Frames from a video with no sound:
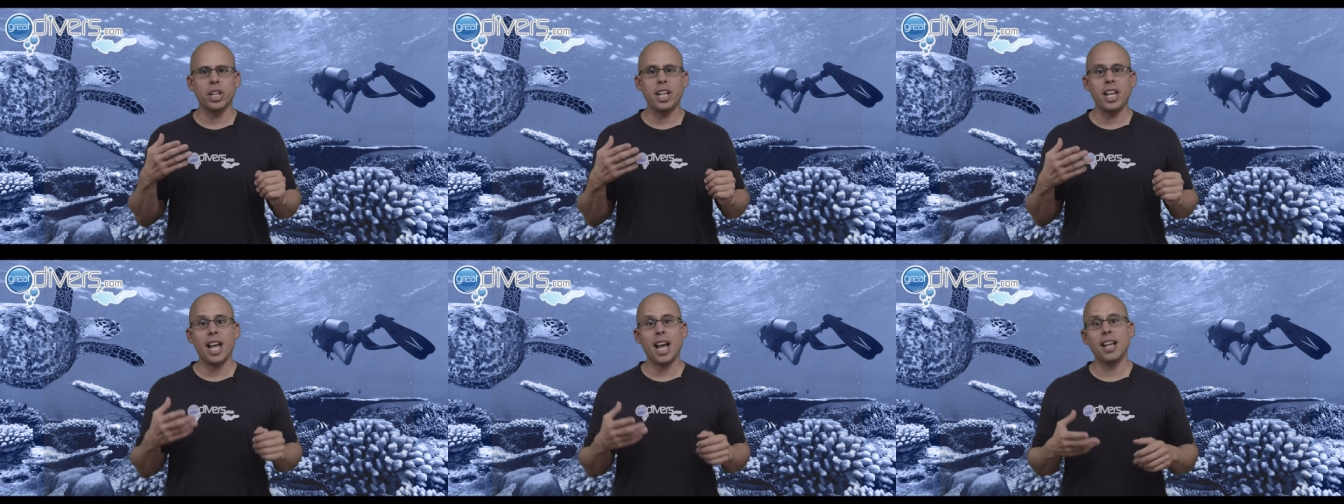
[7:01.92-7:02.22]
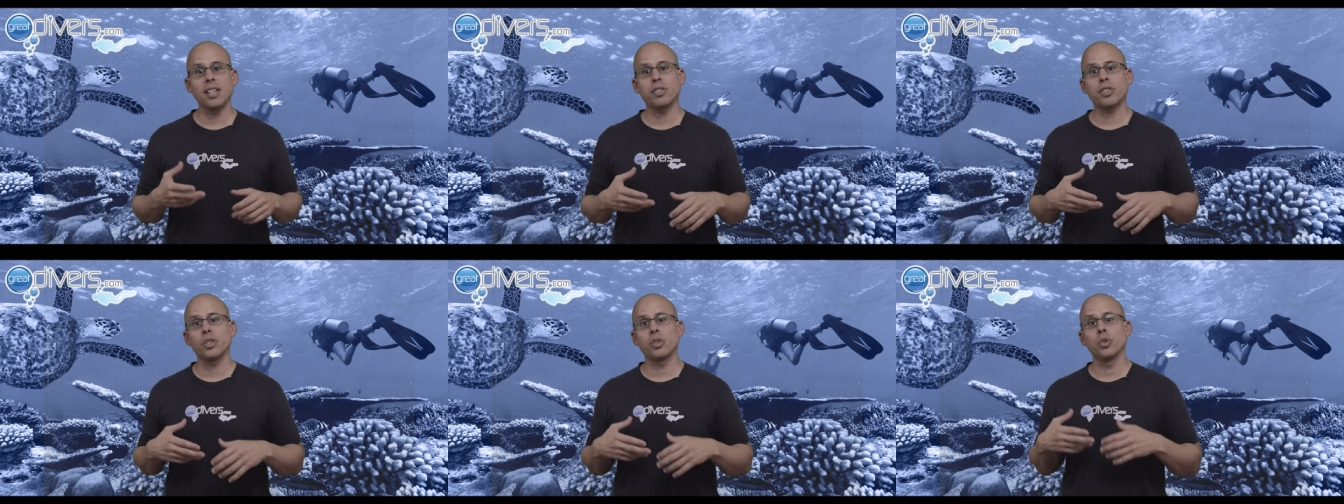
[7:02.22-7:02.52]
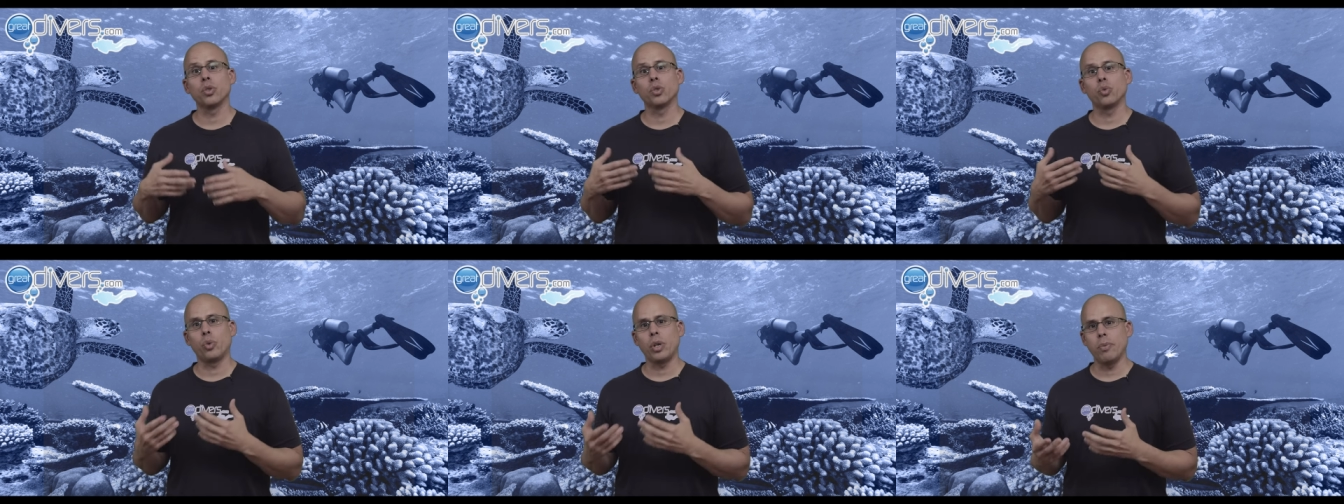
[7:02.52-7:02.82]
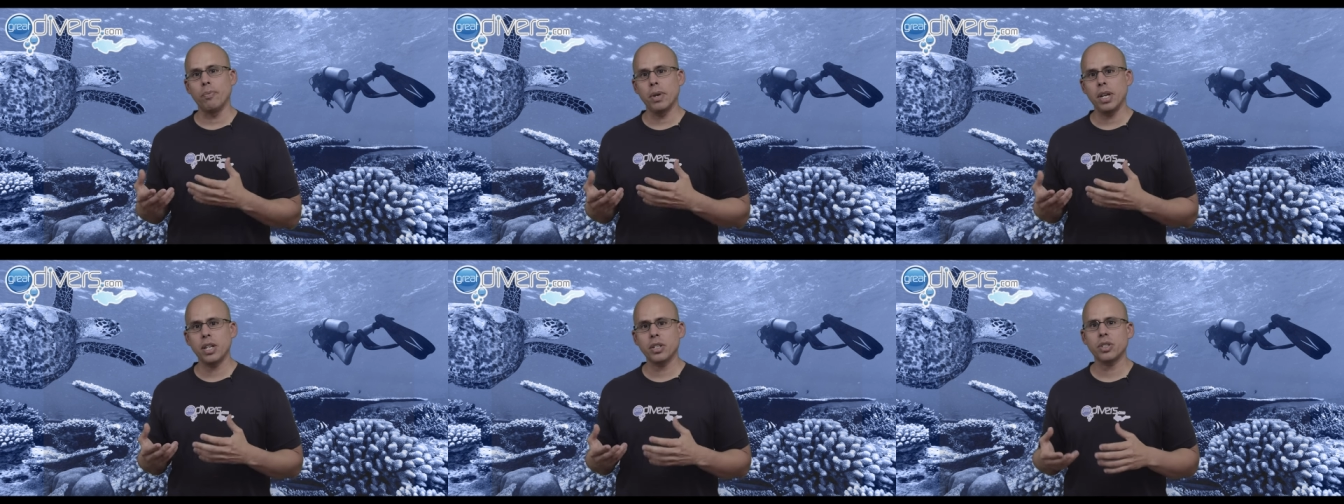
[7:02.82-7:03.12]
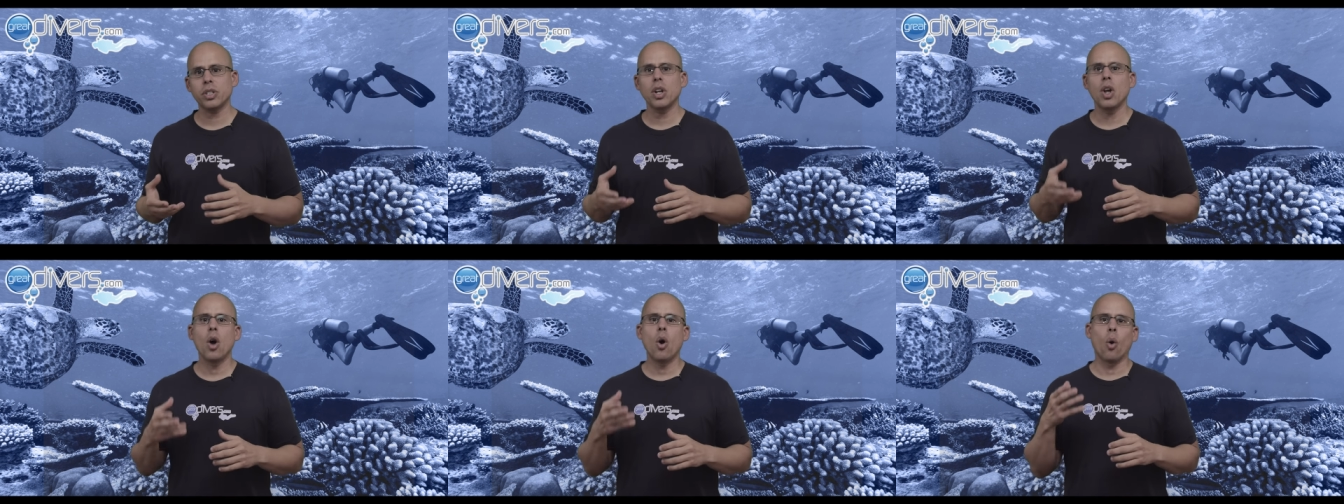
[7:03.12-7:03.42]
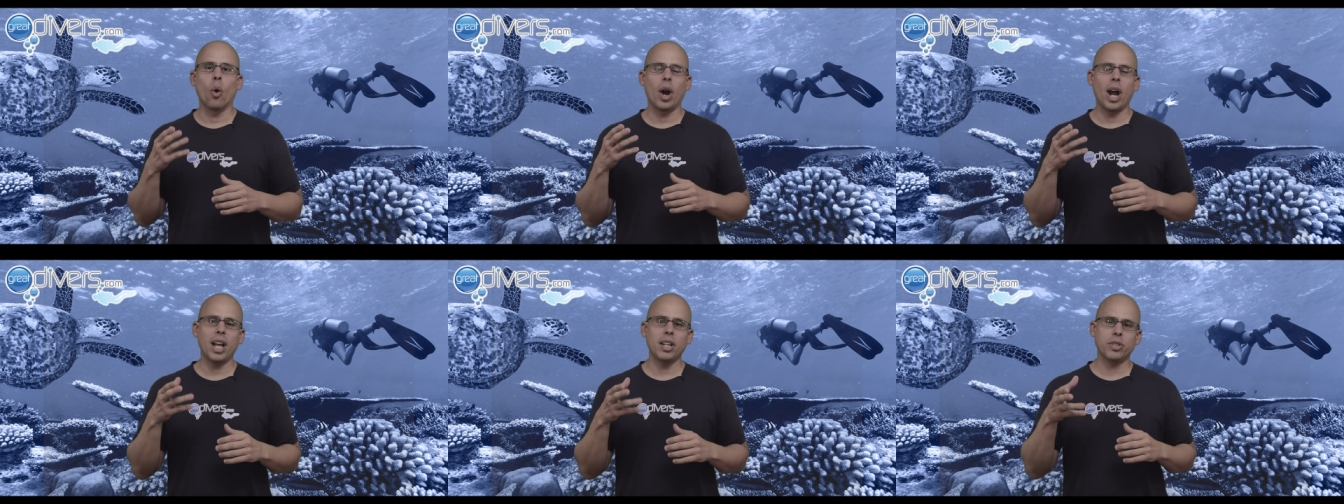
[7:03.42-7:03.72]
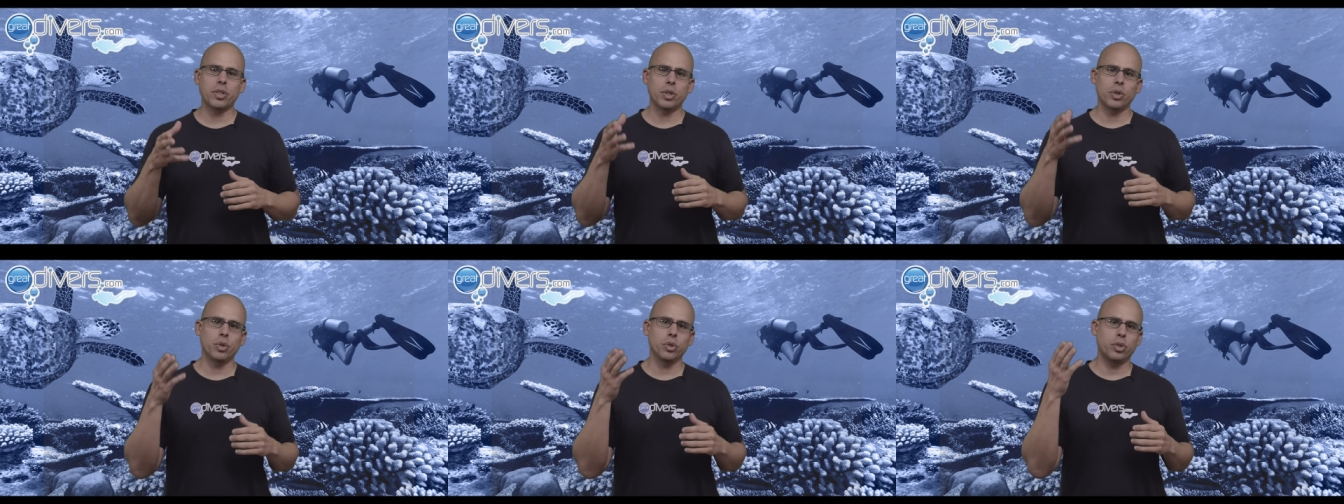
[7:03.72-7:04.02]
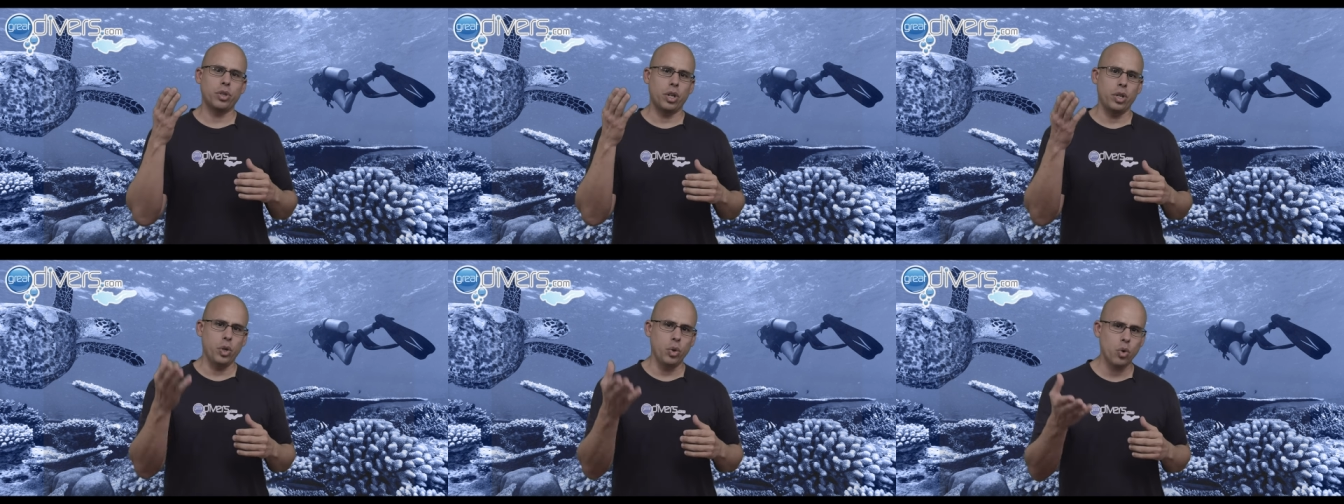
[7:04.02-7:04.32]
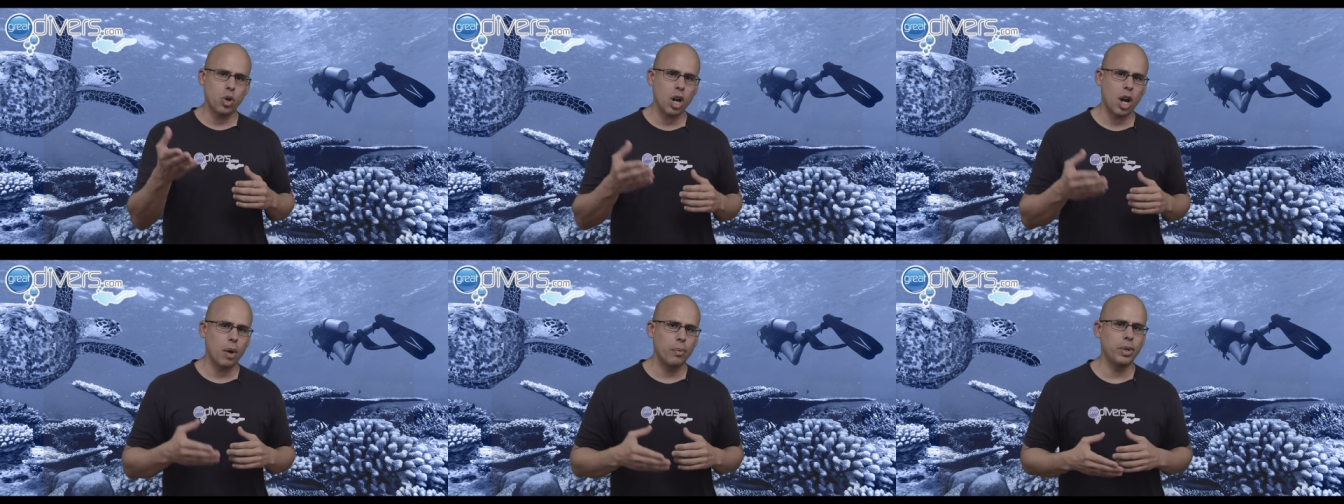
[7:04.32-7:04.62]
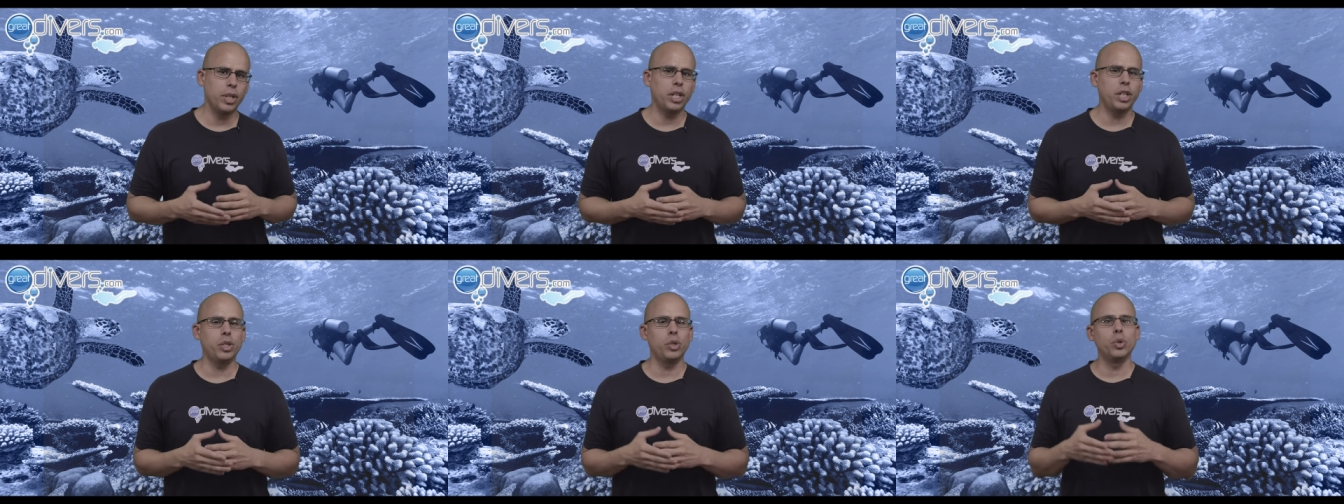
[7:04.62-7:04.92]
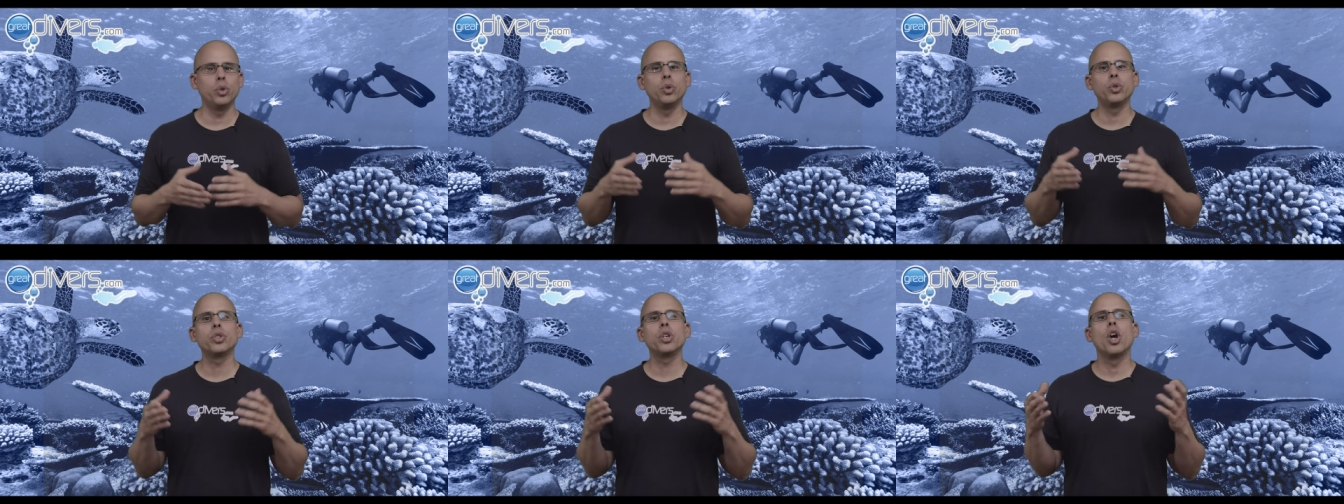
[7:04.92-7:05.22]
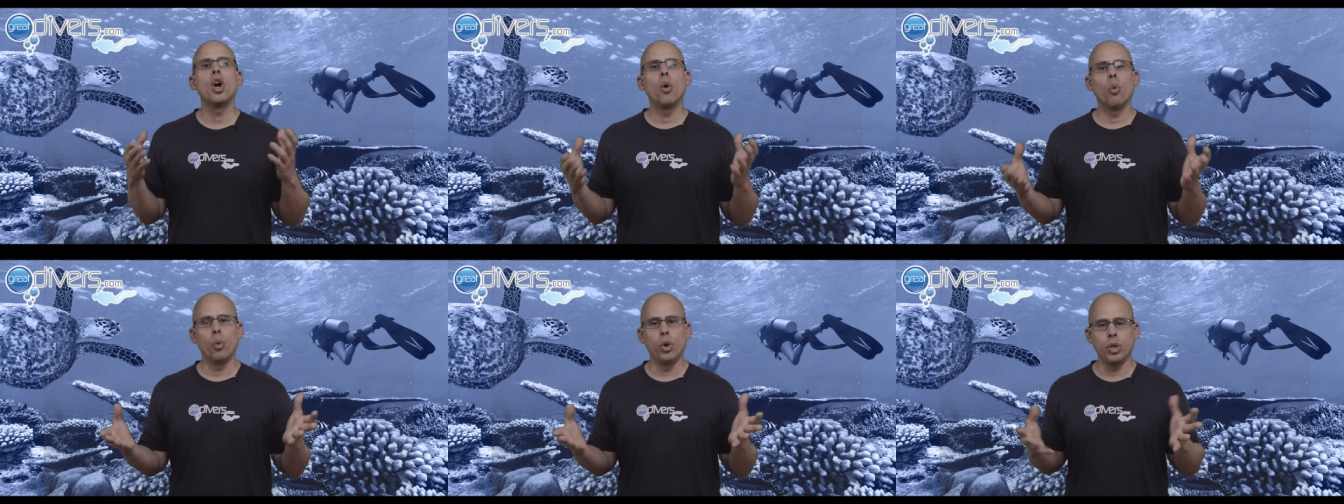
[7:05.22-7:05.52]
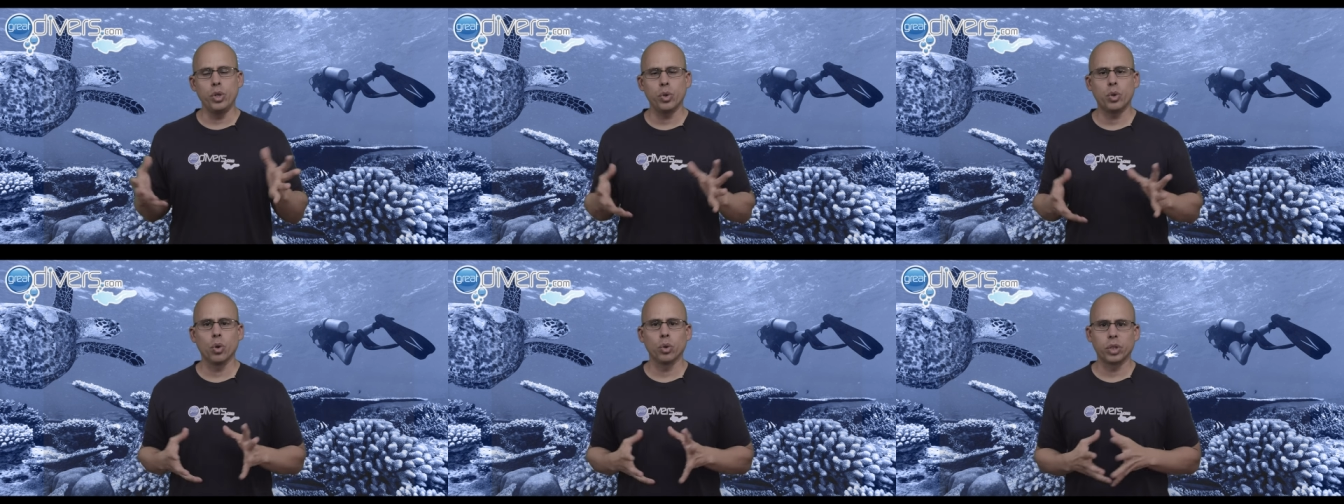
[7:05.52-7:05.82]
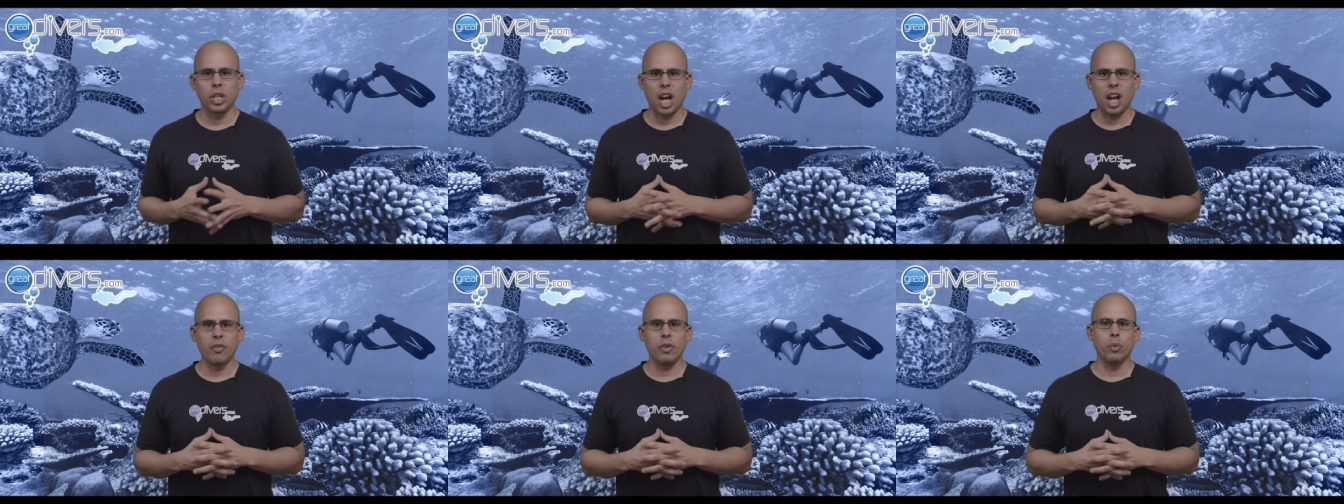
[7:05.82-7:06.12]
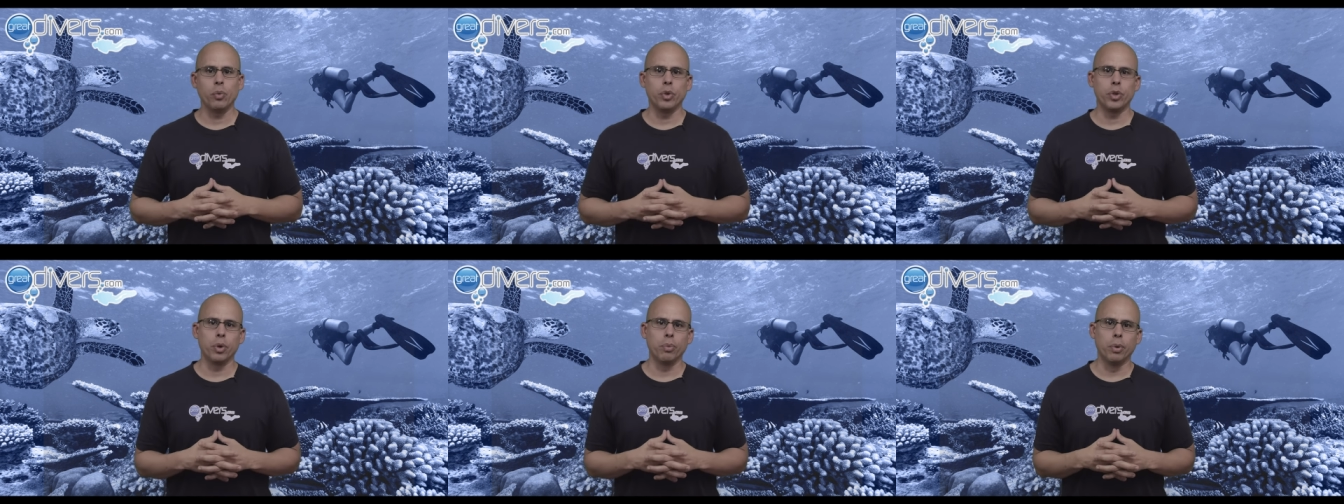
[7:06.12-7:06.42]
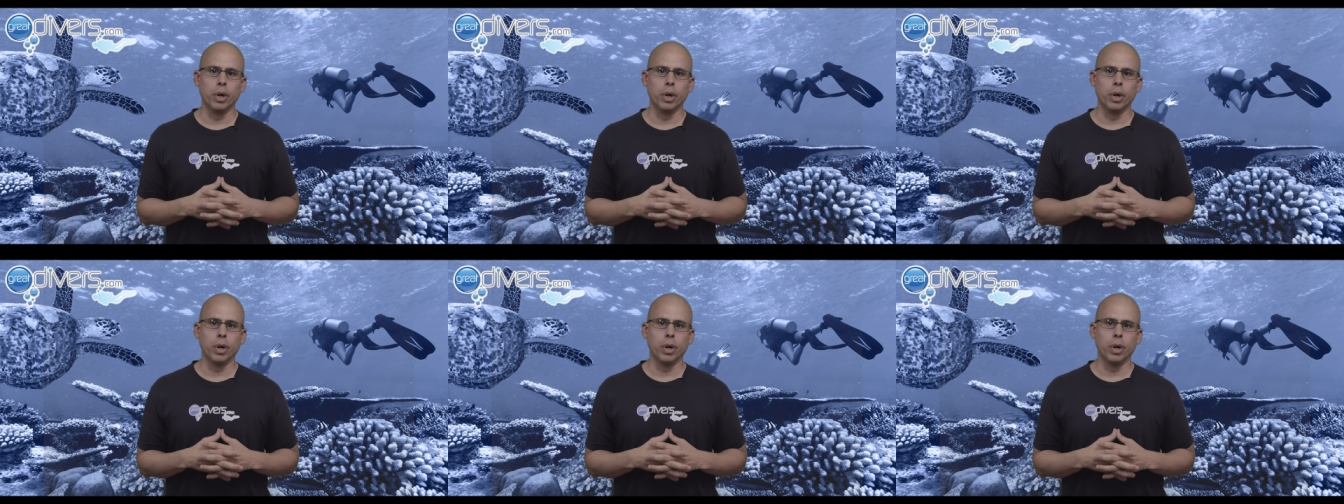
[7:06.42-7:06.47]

any hand signals we missed or hand signals that you commonly use when you go diving with your